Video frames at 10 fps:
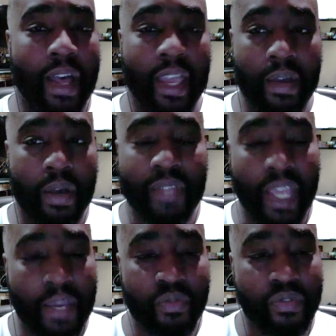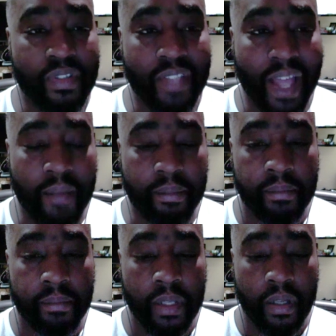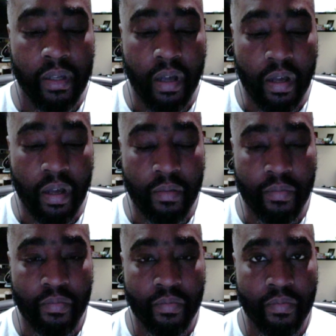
I was able to stop um,